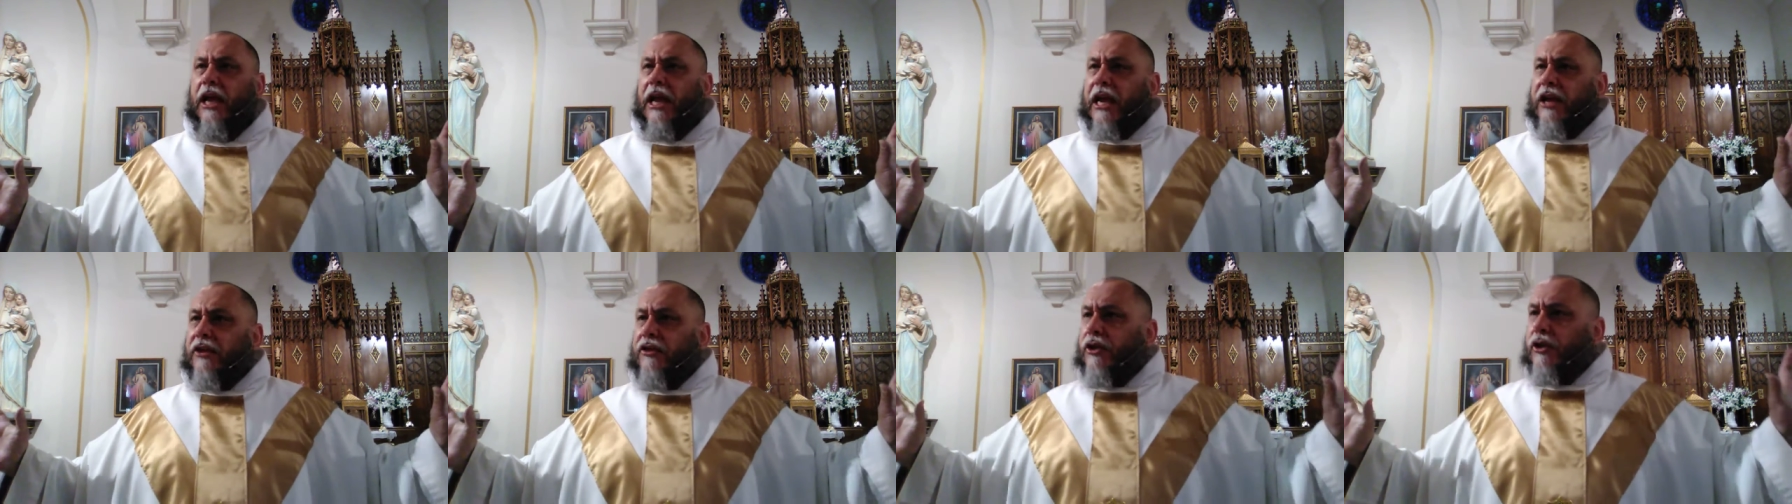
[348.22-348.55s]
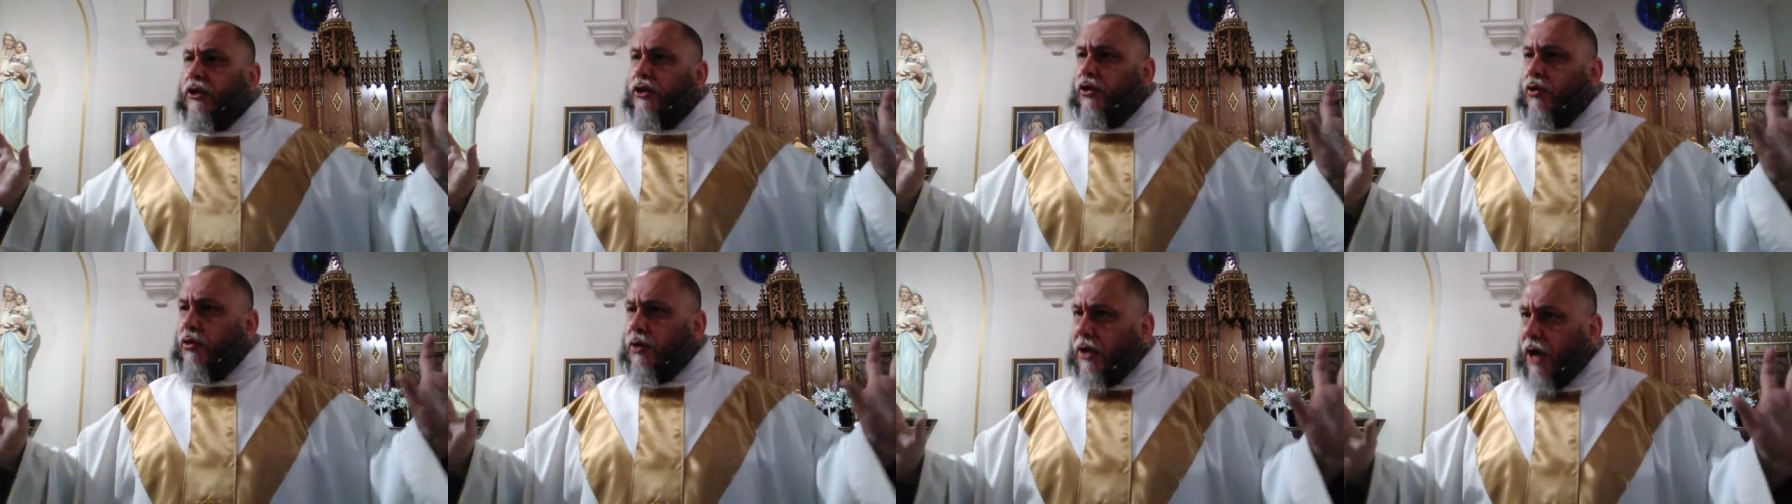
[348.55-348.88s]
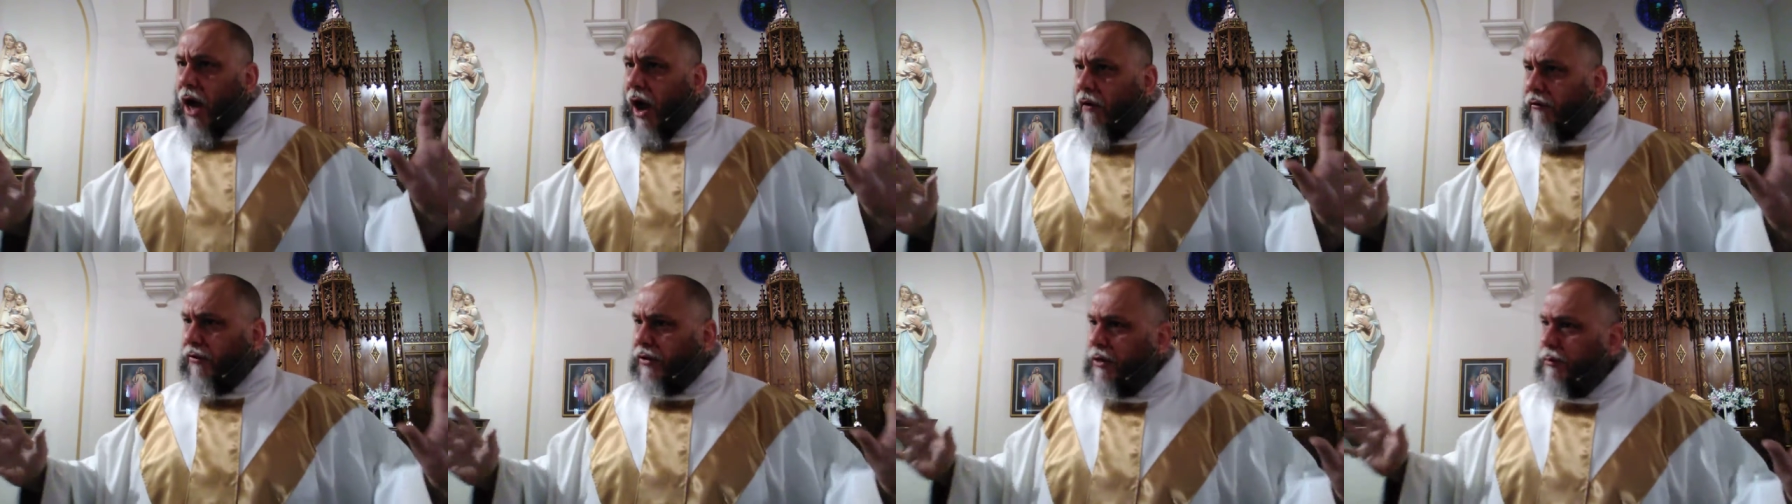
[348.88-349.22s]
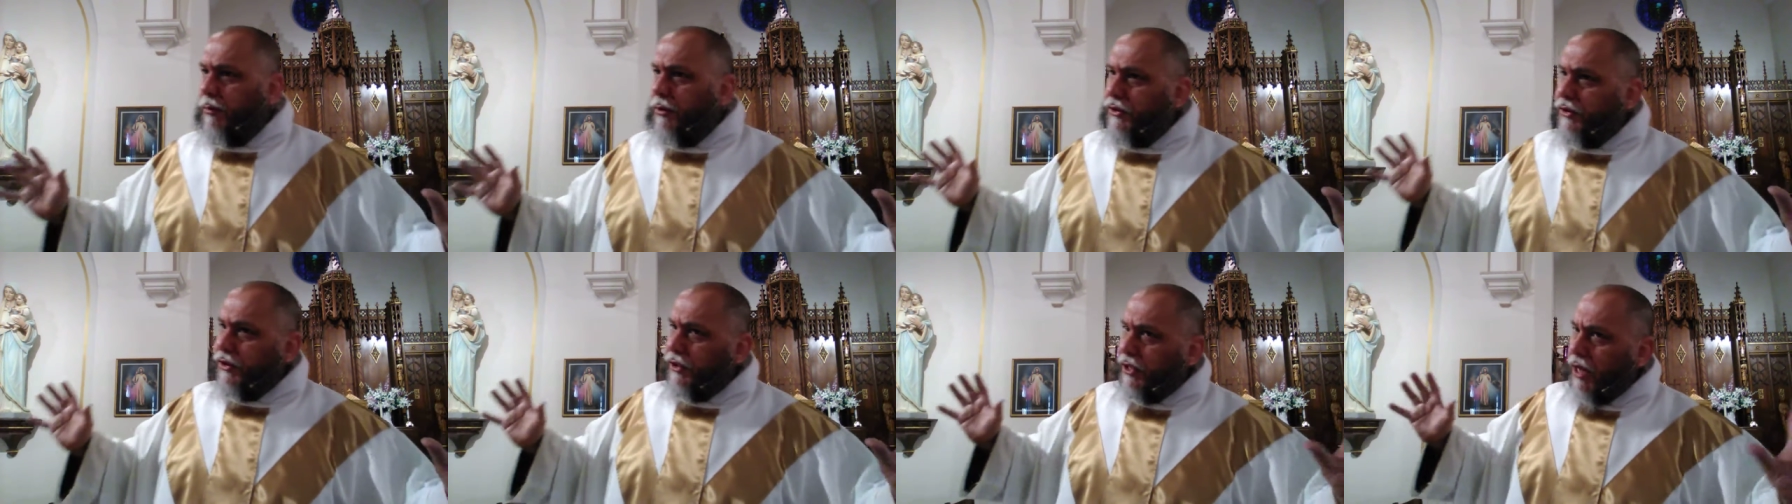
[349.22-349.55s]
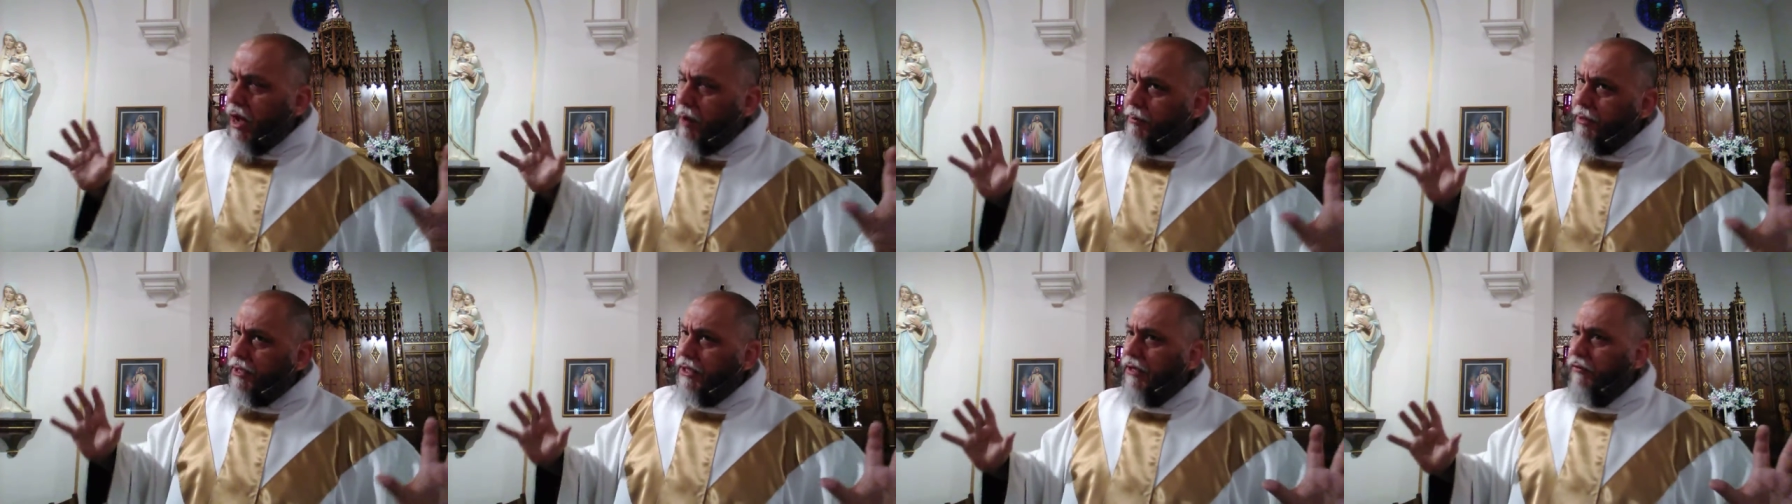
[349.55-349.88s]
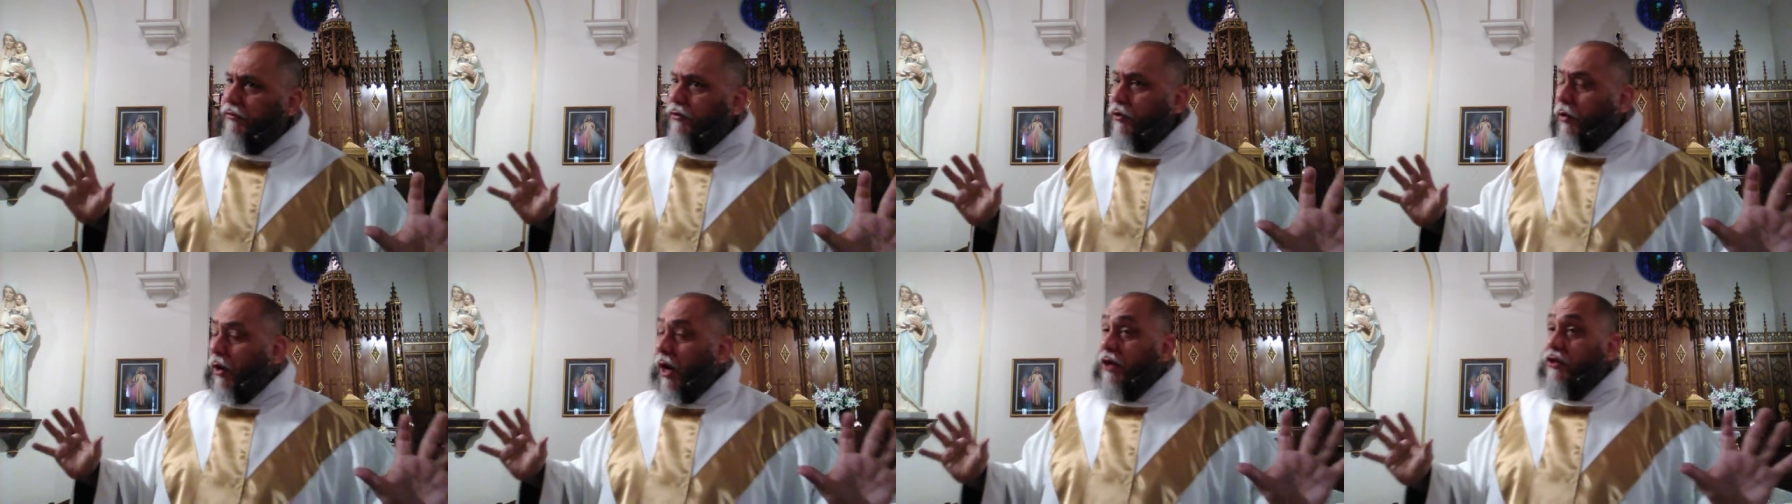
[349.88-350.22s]
In the new covenant, with the coming
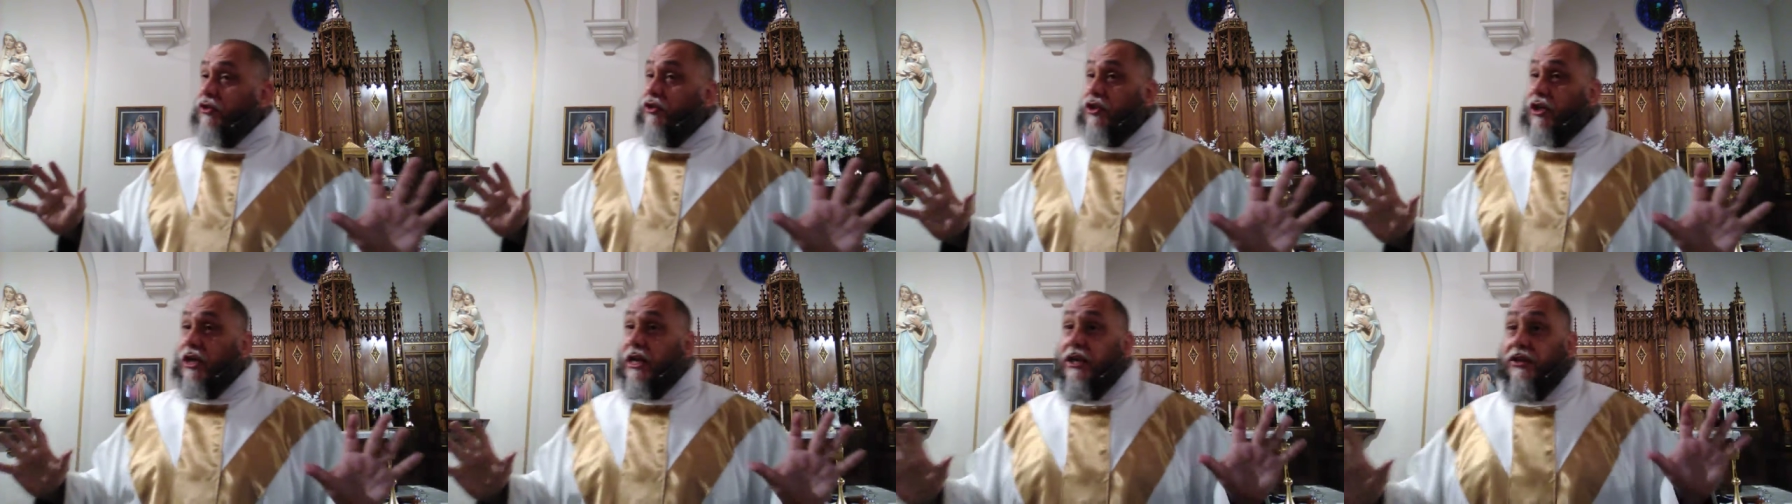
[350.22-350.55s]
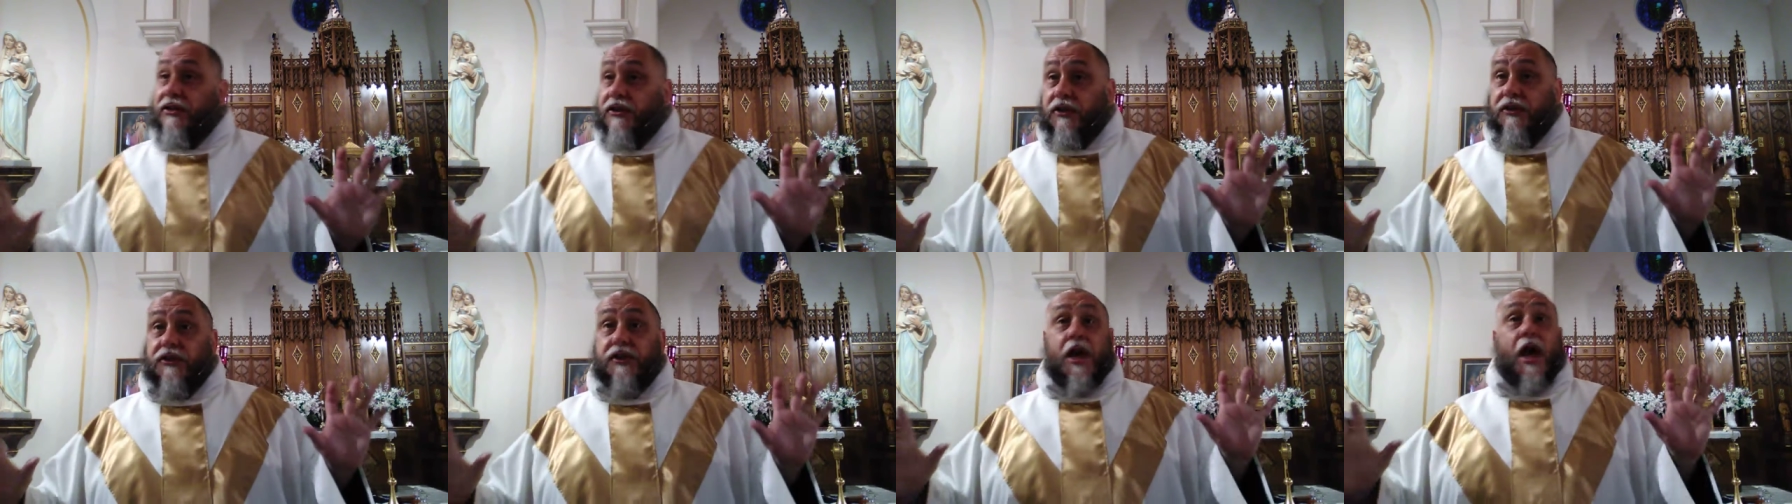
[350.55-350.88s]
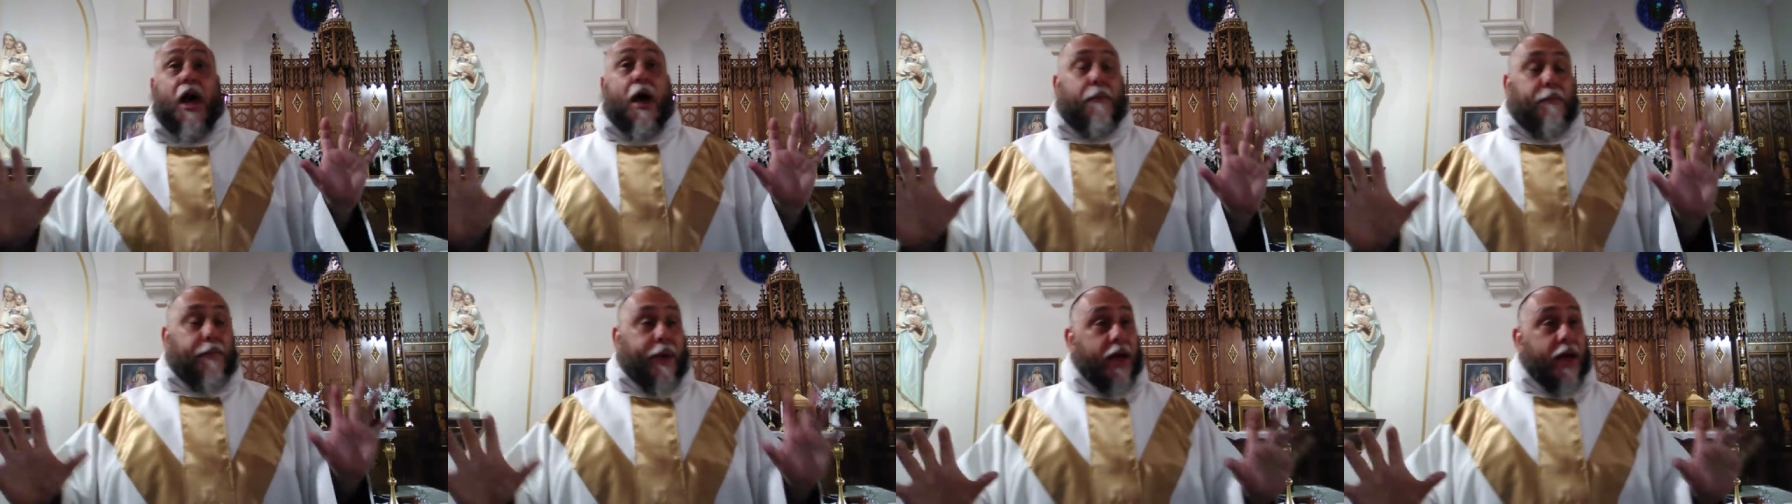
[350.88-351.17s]
of Christ Jesus,